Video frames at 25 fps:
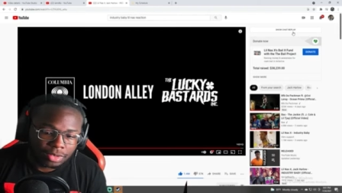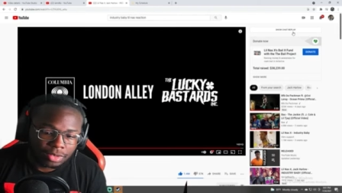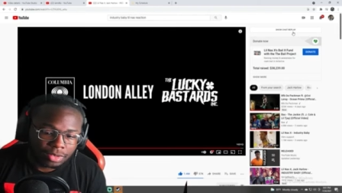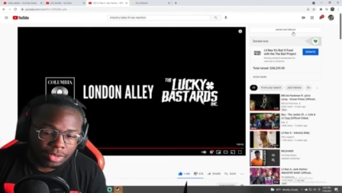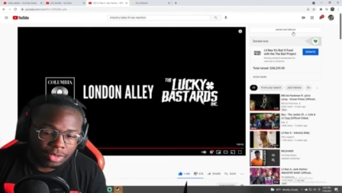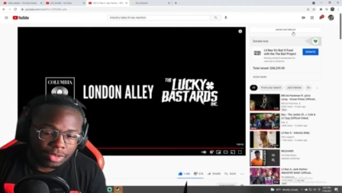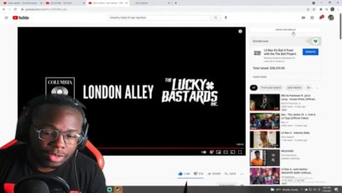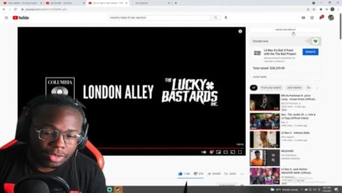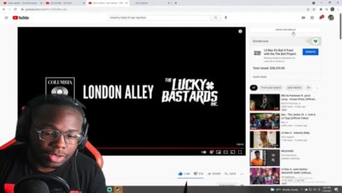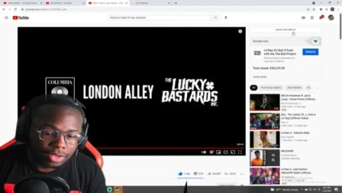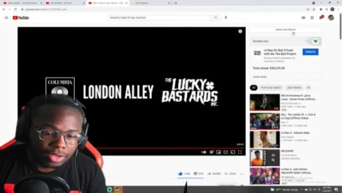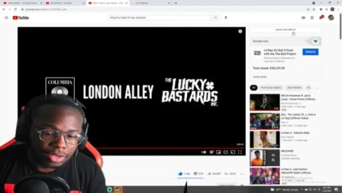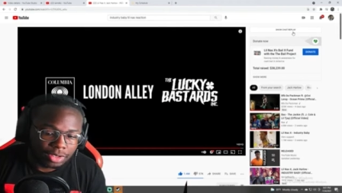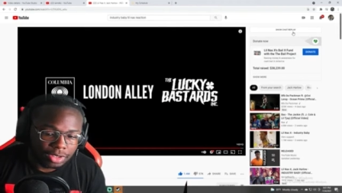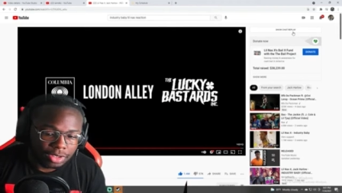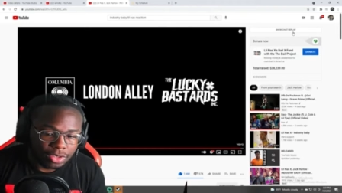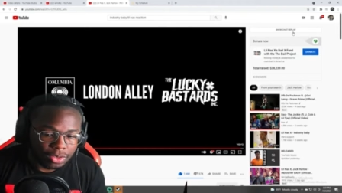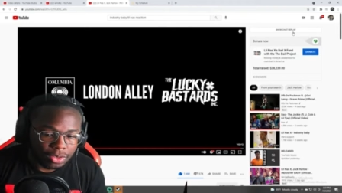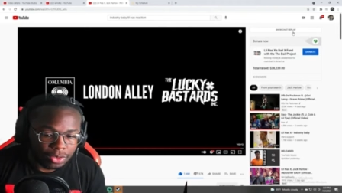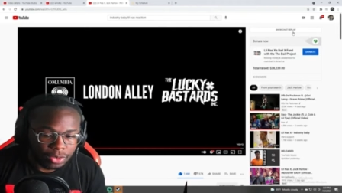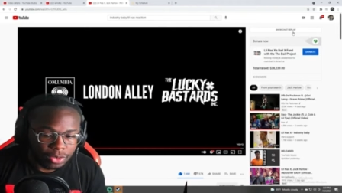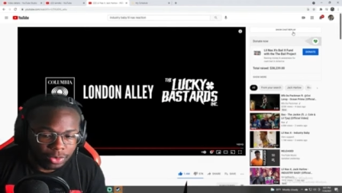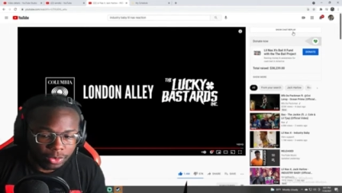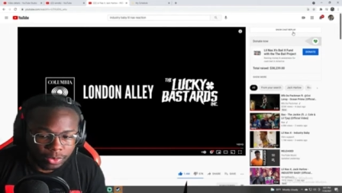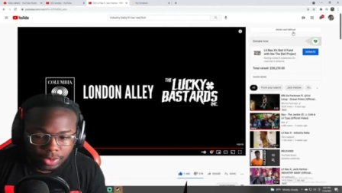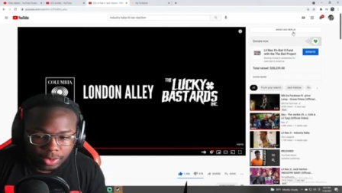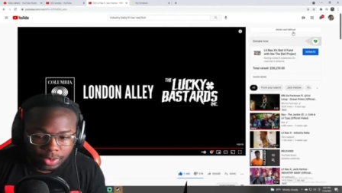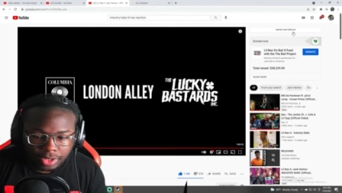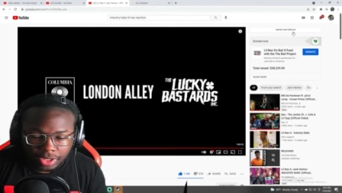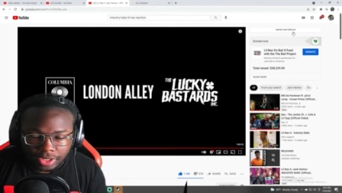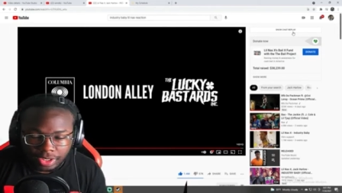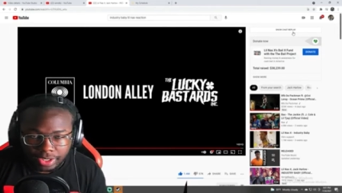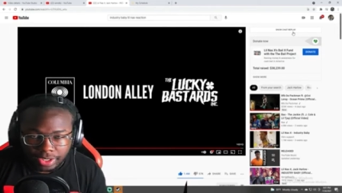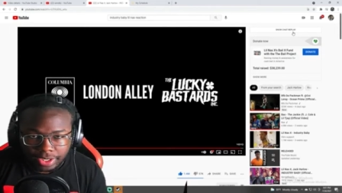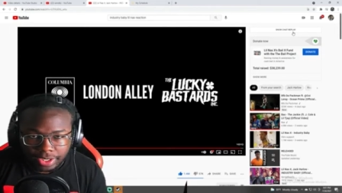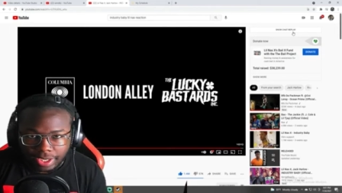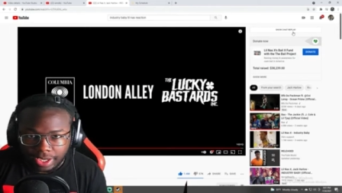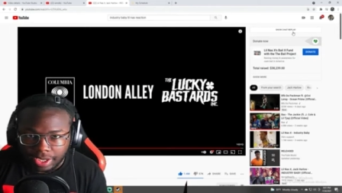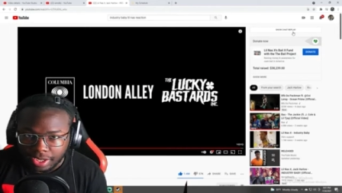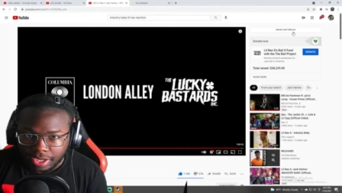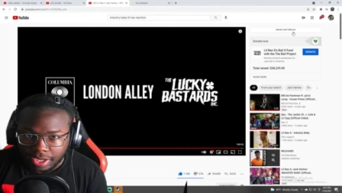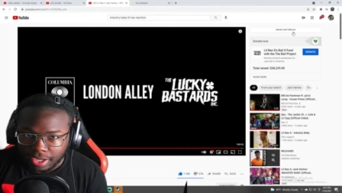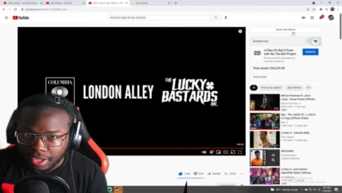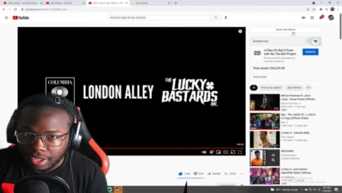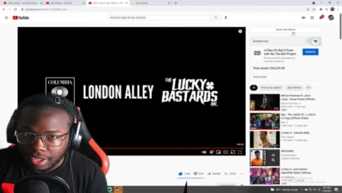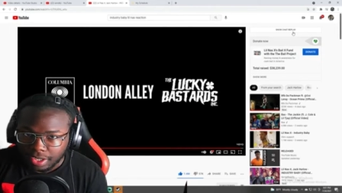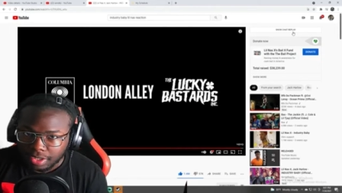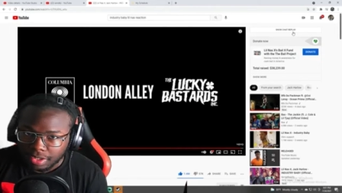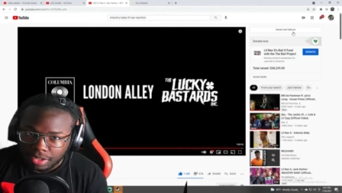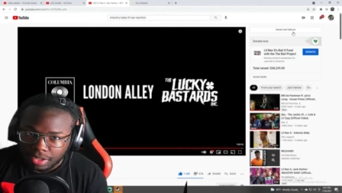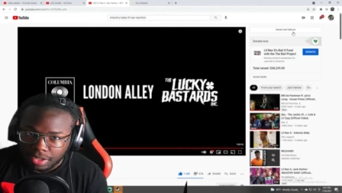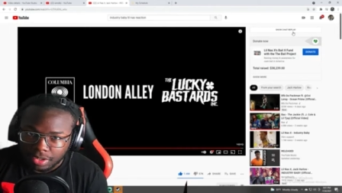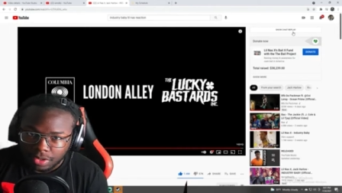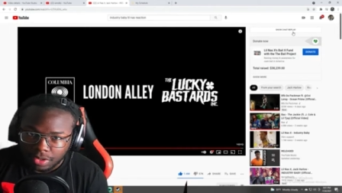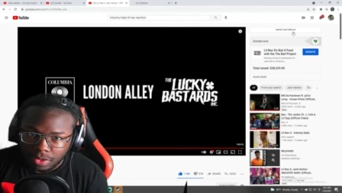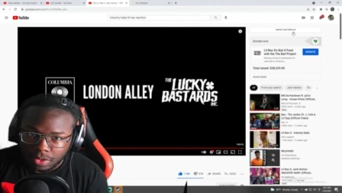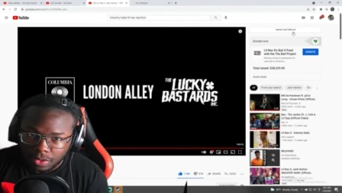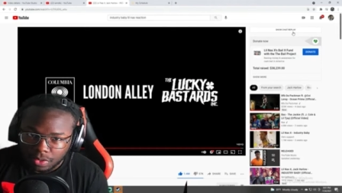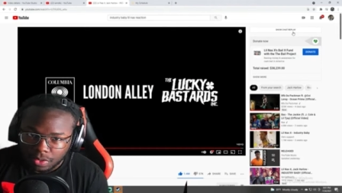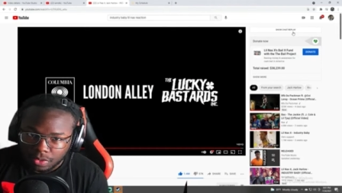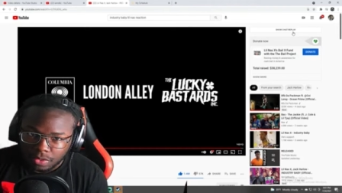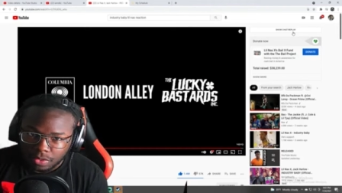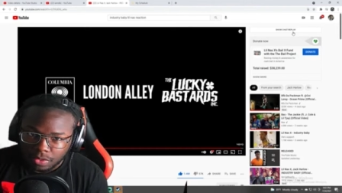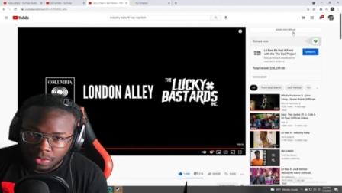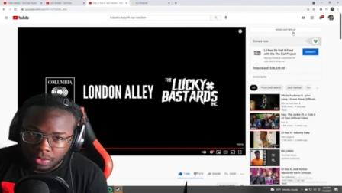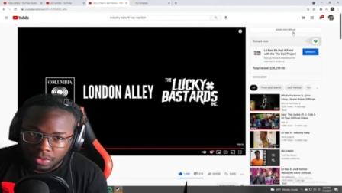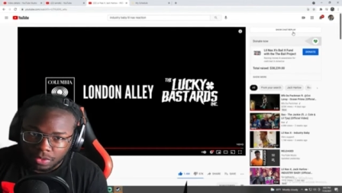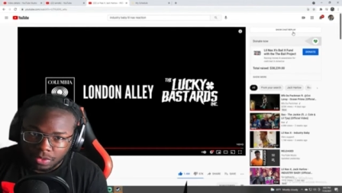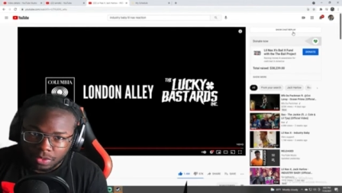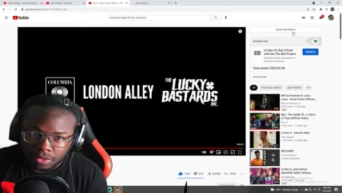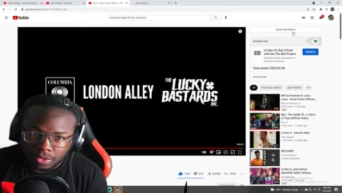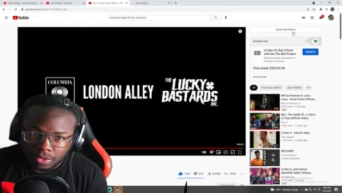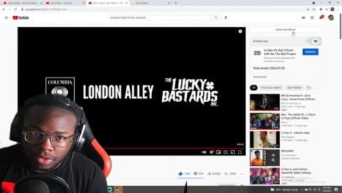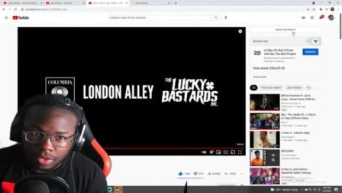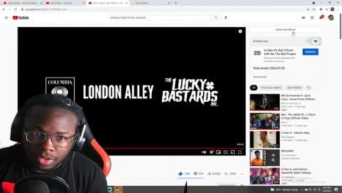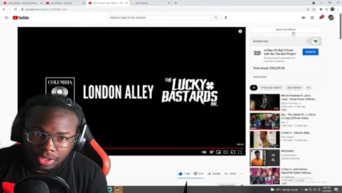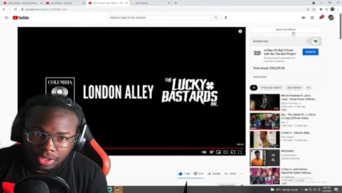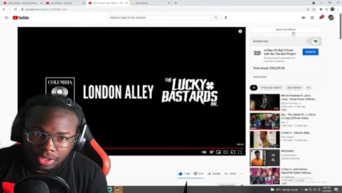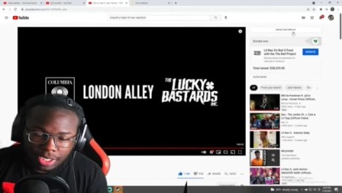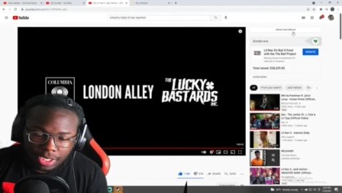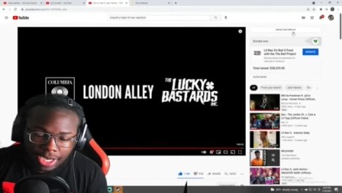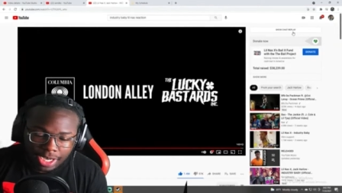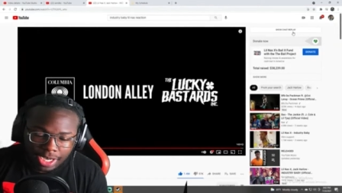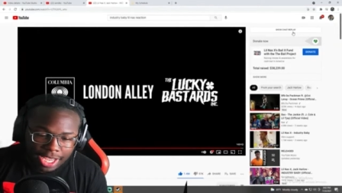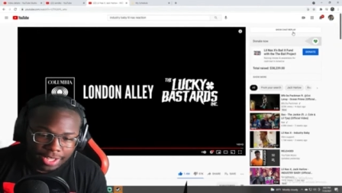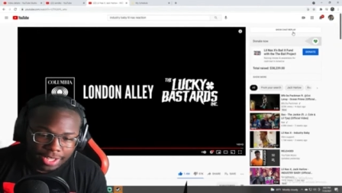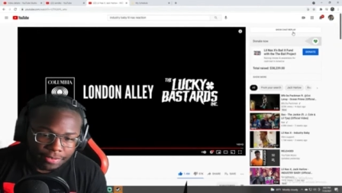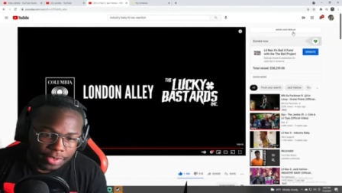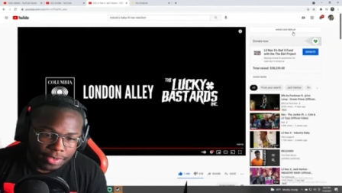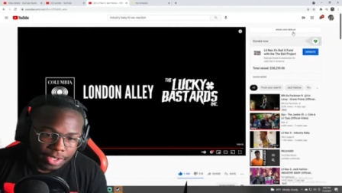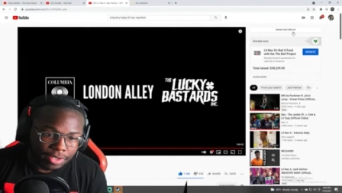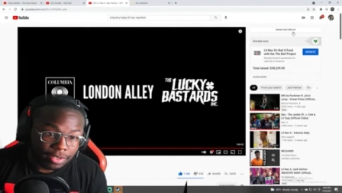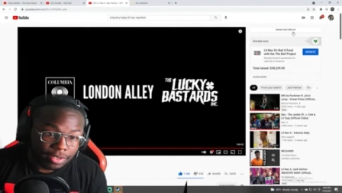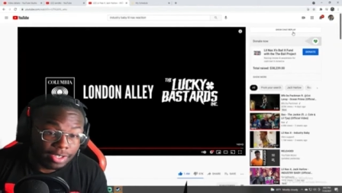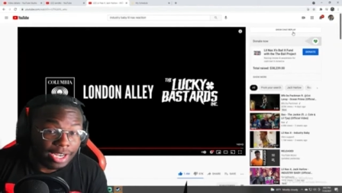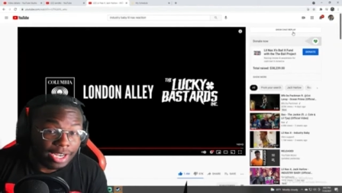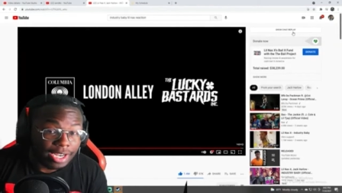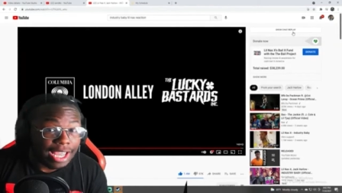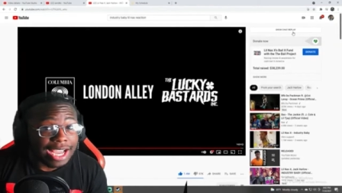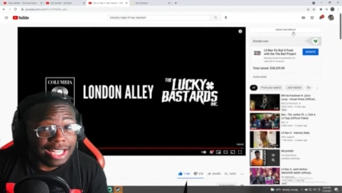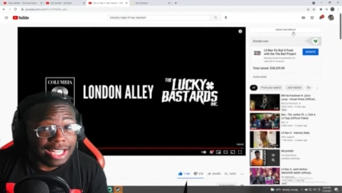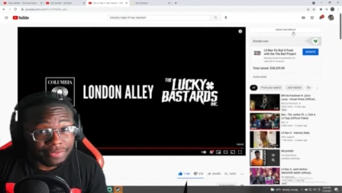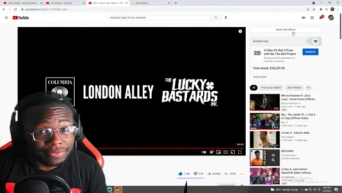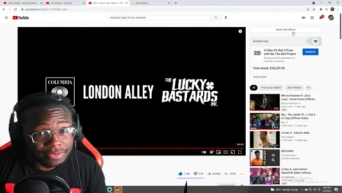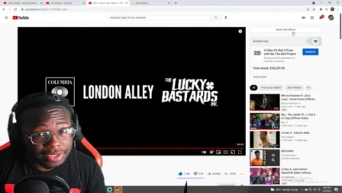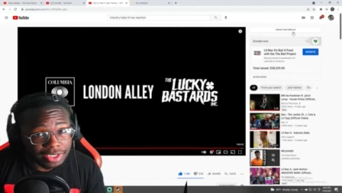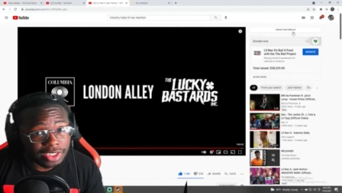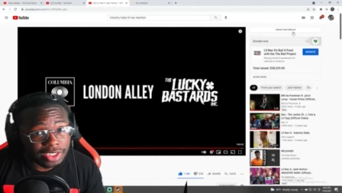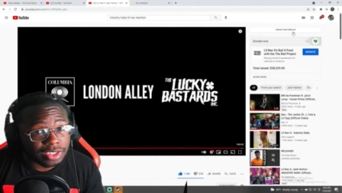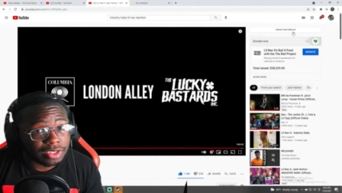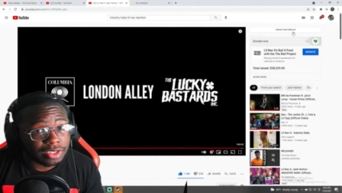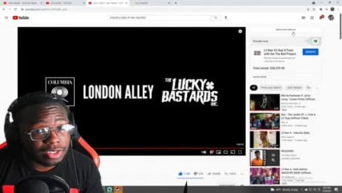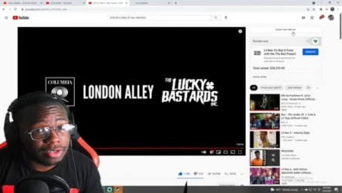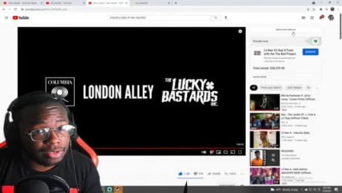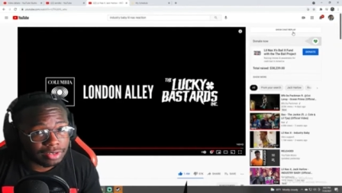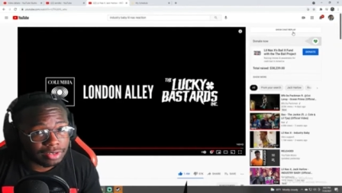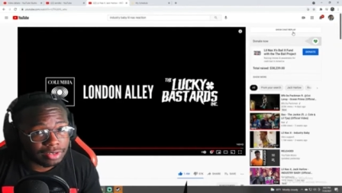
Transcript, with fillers: Cause oh, he gay. Oh, the last video, last videos.